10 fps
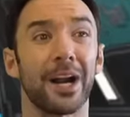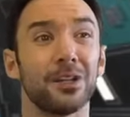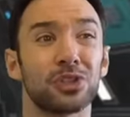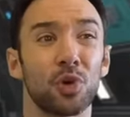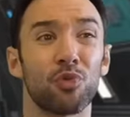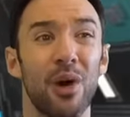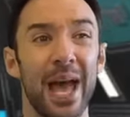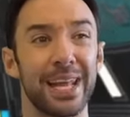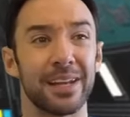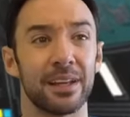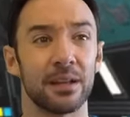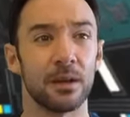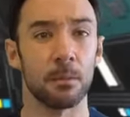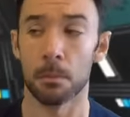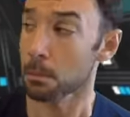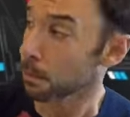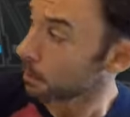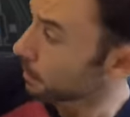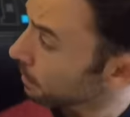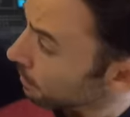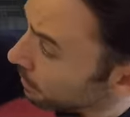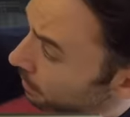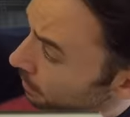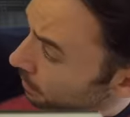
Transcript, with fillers: are you so red? The answer to the